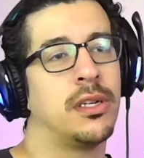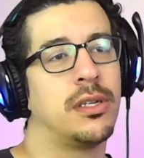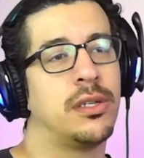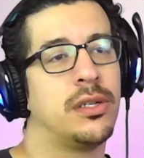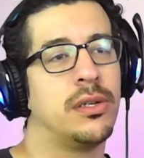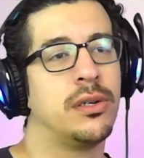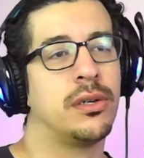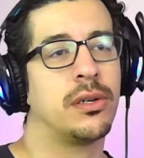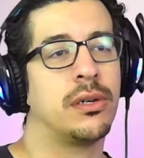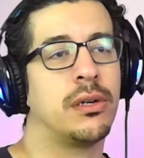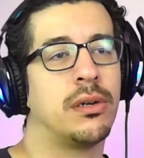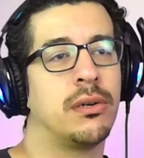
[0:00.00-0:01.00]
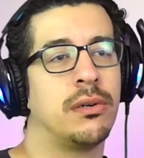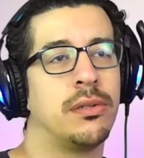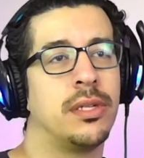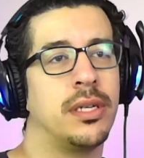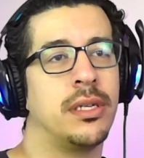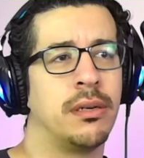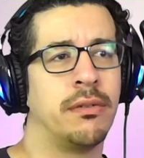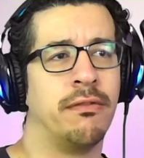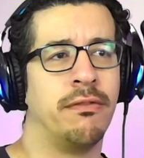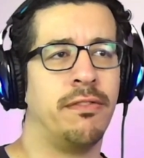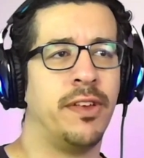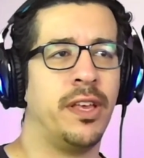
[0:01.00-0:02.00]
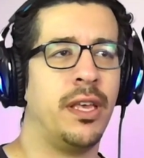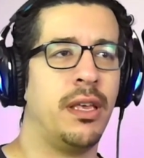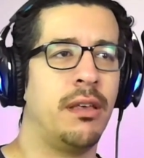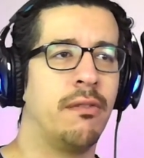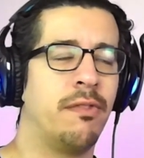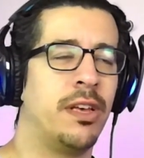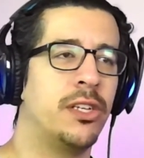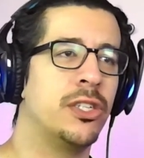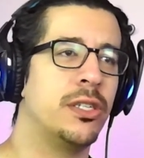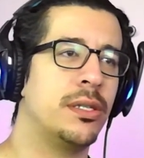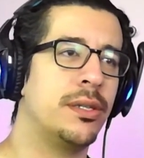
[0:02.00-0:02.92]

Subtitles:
To grow old in V Vision.